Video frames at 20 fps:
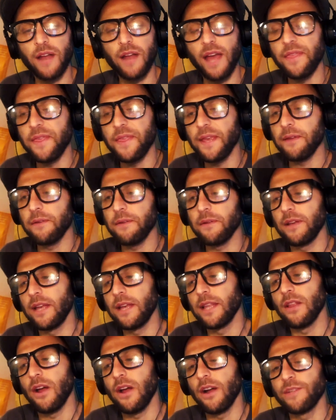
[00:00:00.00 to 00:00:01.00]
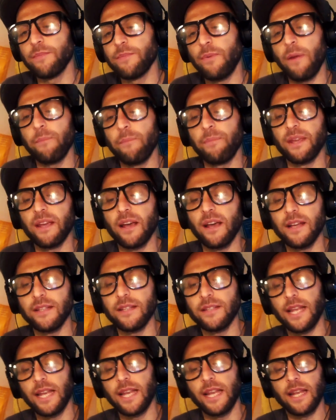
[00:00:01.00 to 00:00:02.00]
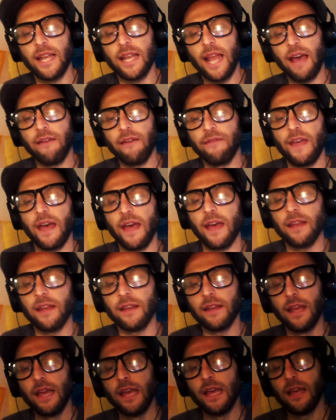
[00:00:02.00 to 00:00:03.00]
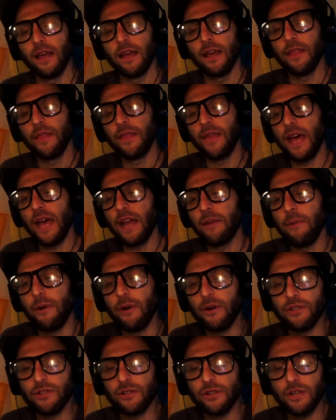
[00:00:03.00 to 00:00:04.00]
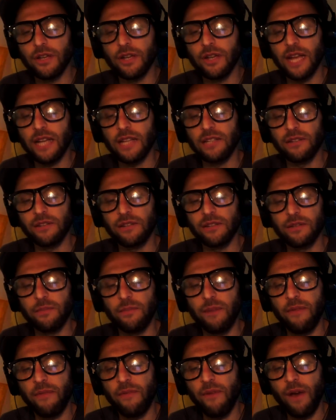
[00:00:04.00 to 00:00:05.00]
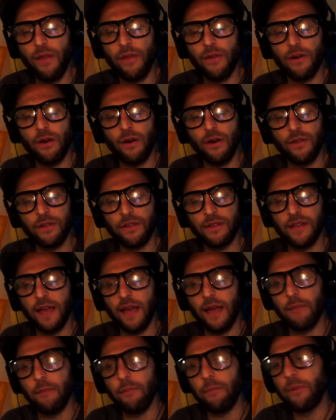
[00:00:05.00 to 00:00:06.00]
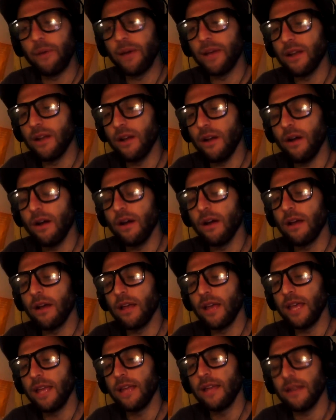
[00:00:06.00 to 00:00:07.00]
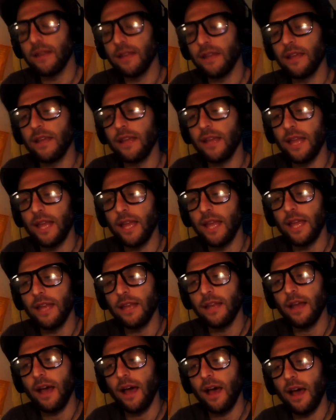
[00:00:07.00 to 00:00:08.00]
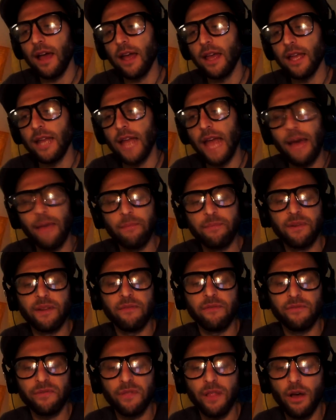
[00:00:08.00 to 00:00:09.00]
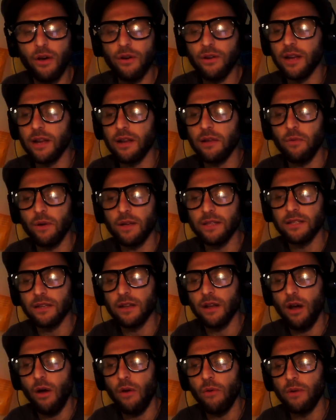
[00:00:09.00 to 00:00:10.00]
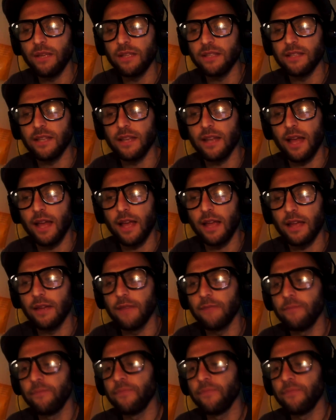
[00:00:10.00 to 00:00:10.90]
I think in large part because I didn't have that emotional connection to my father all the time. But it ebbed and flowed, and it wasn't always that I